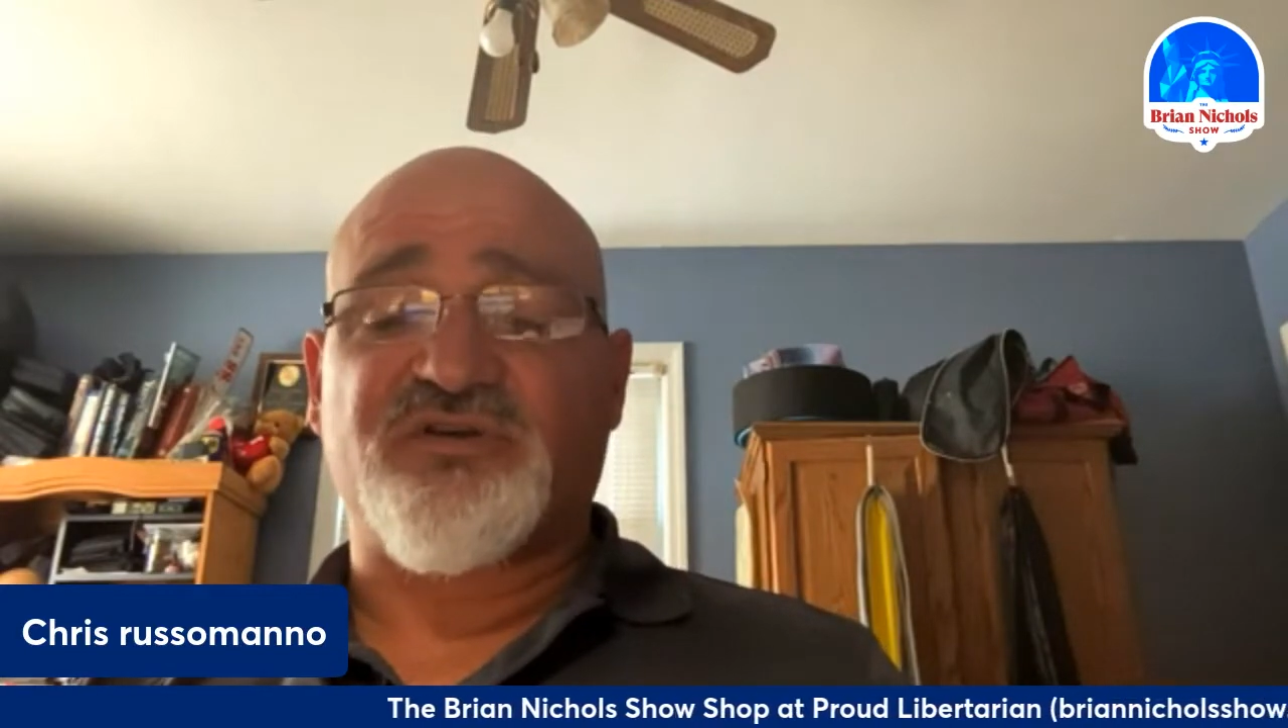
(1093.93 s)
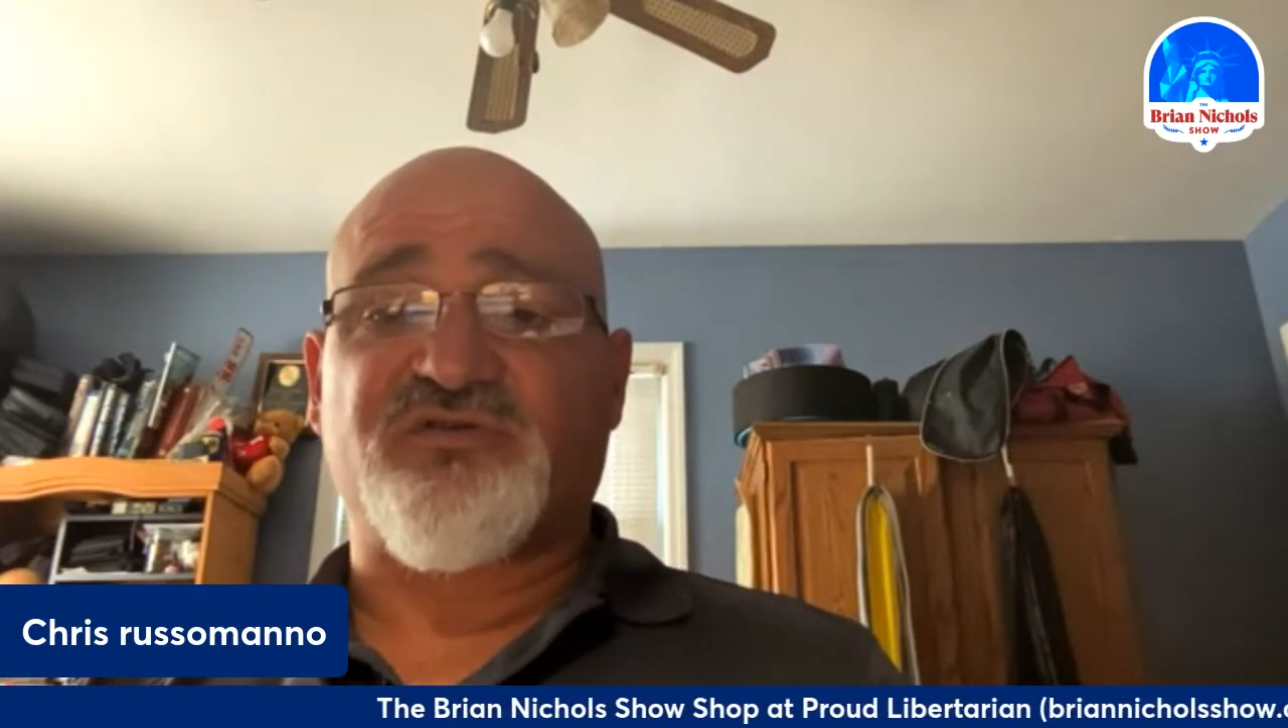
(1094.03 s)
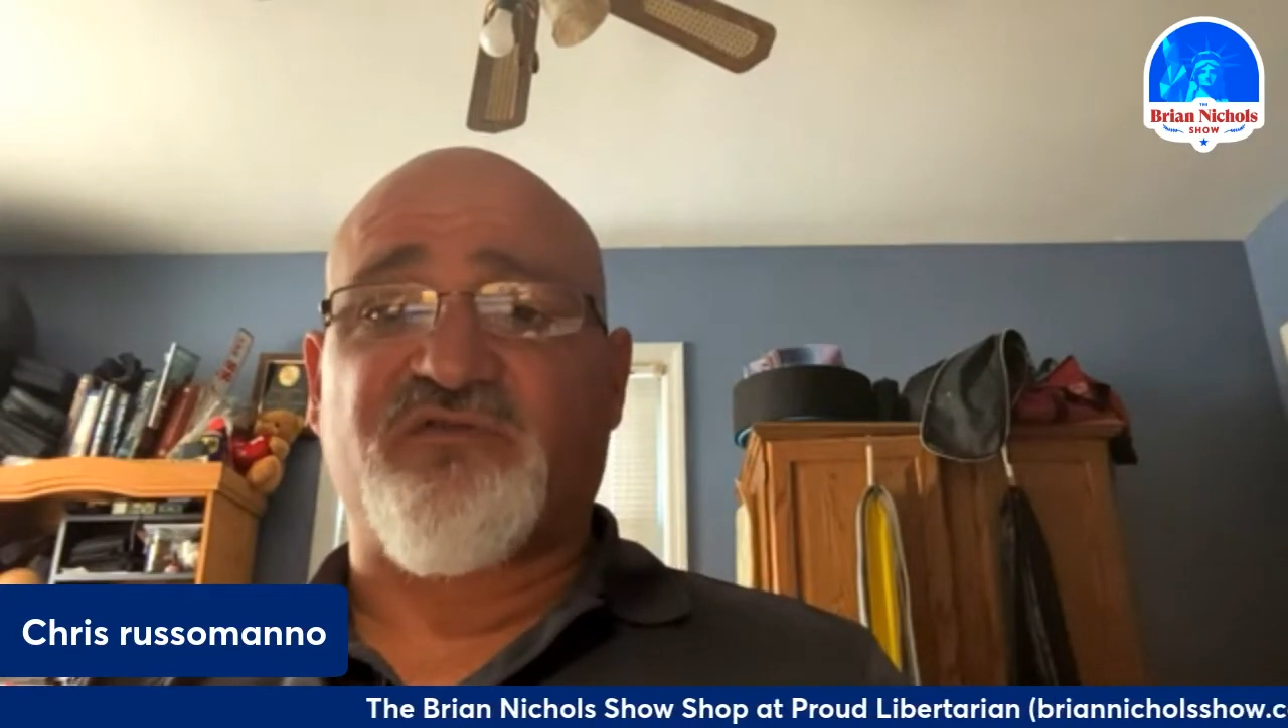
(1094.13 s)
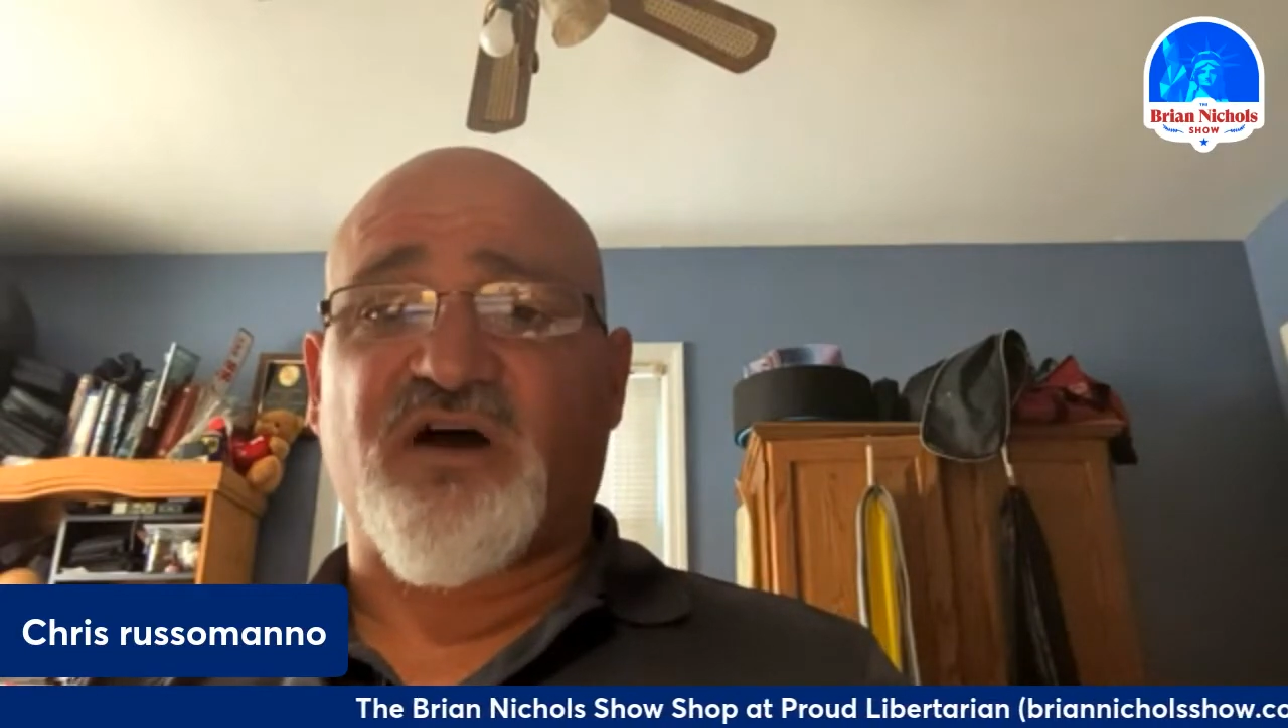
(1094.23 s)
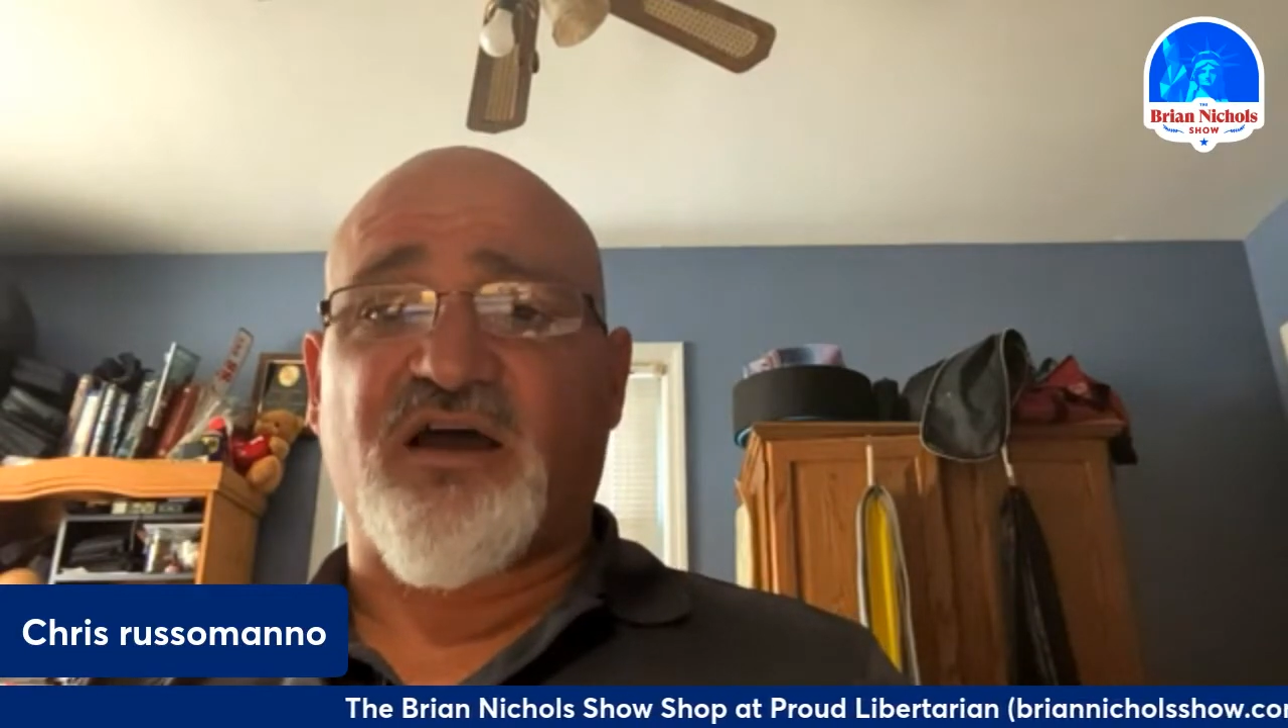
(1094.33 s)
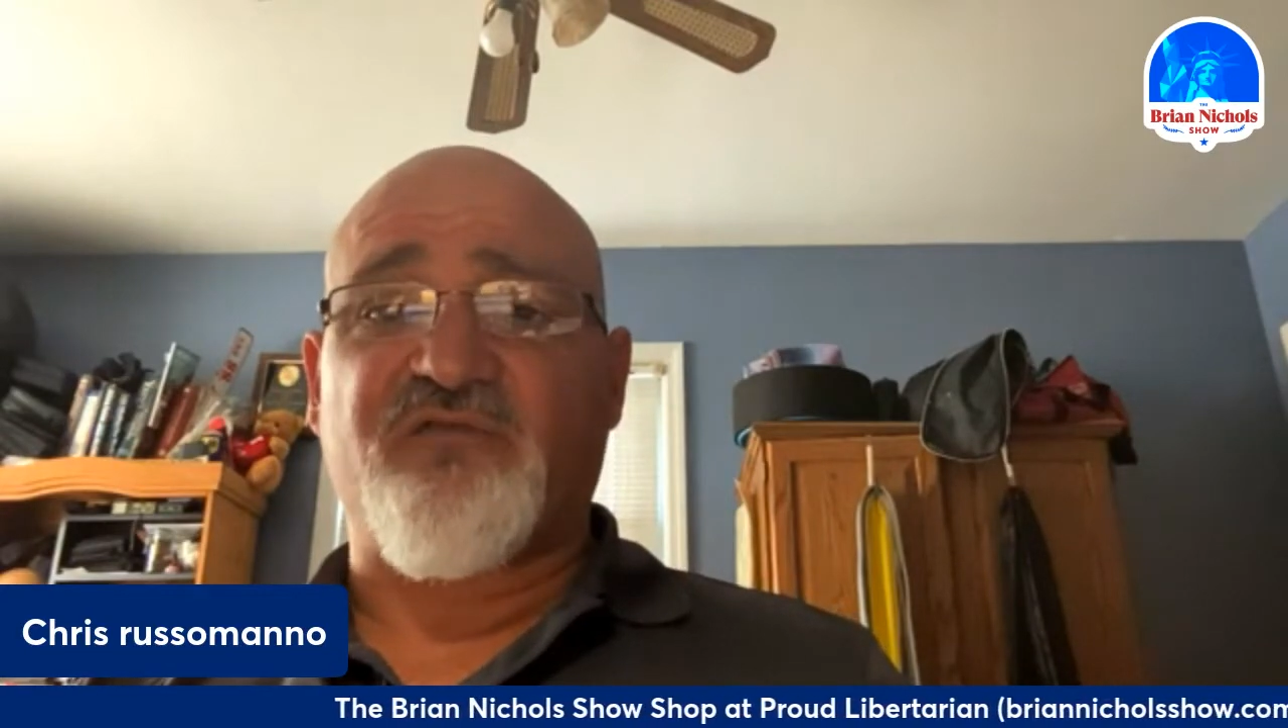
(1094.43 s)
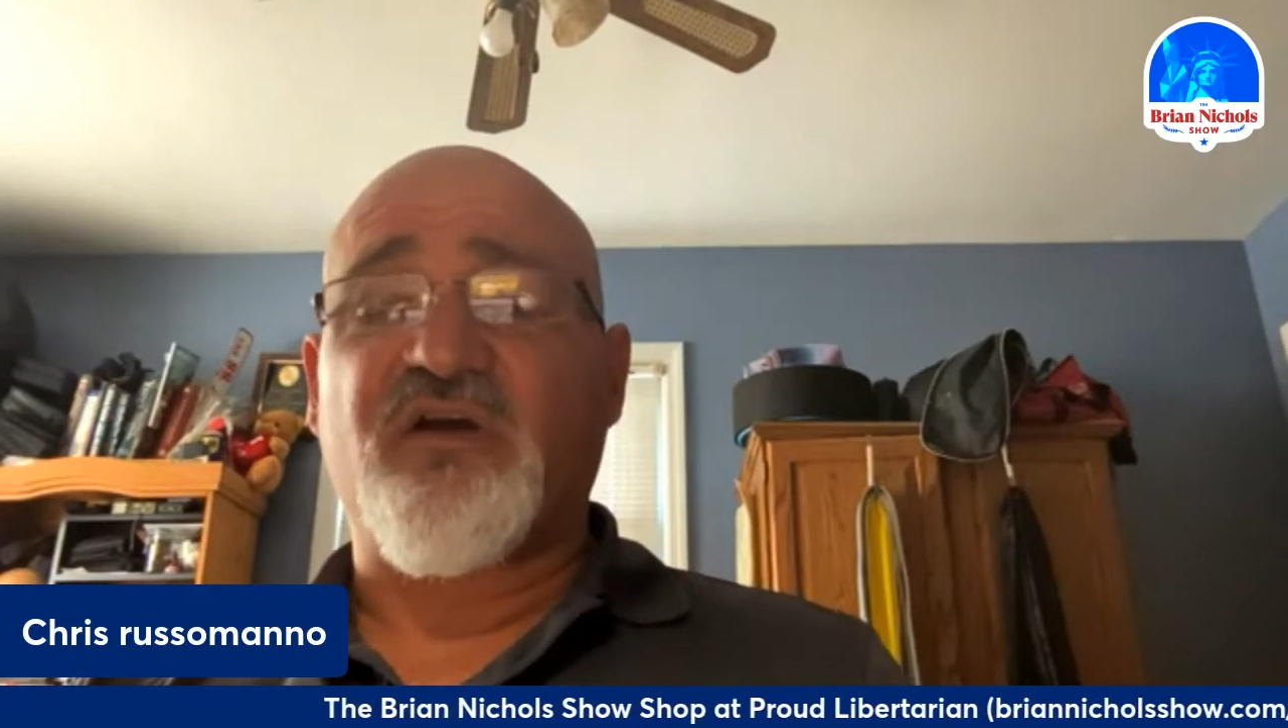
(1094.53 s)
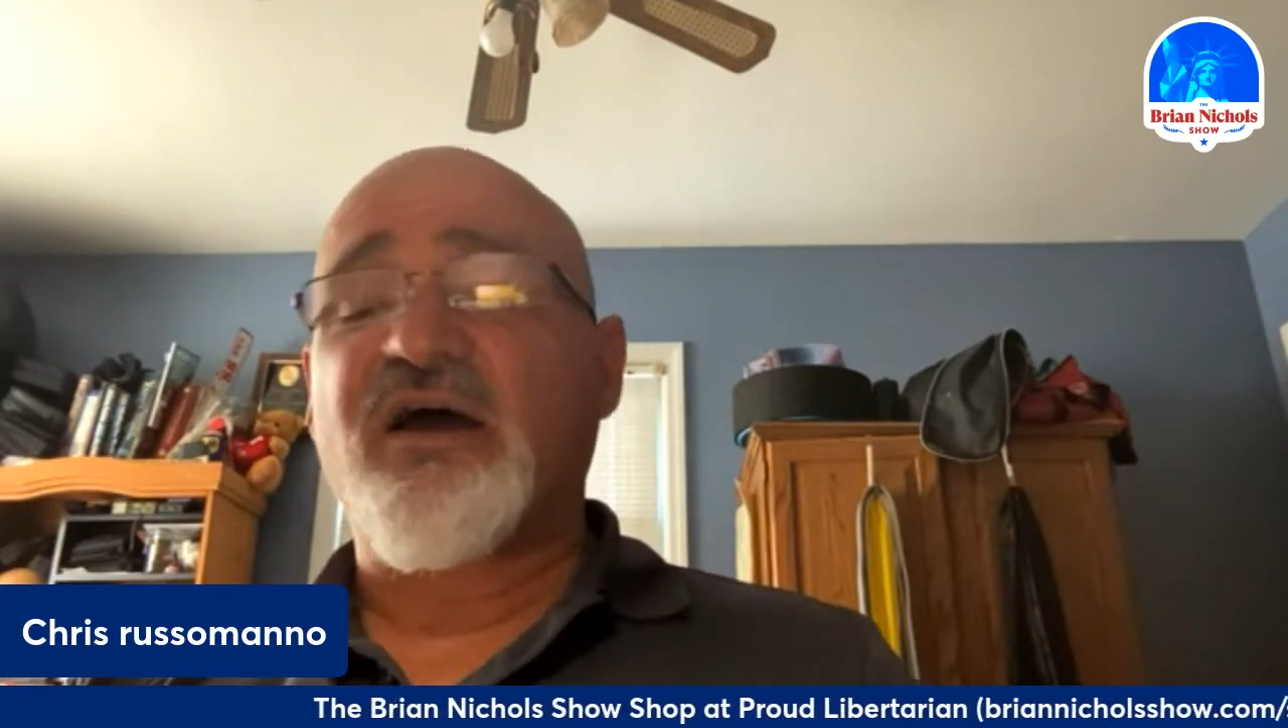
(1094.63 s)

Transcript: survive.